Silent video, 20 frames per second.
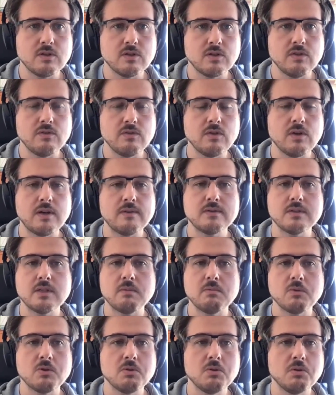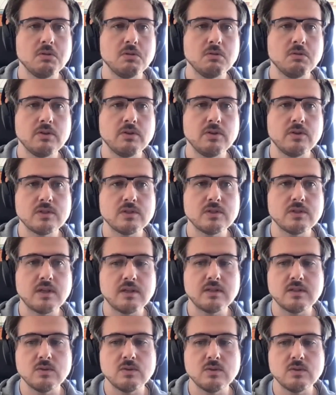or if you have some cool use
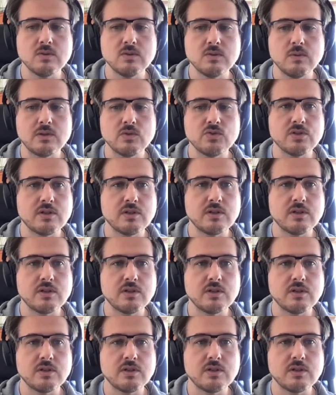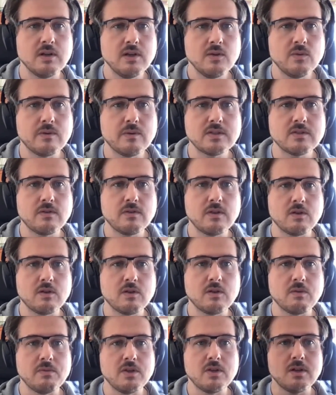cases you want to share with the rest of the
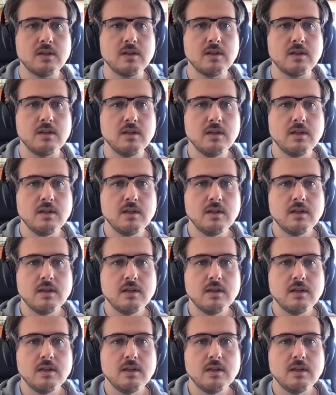community.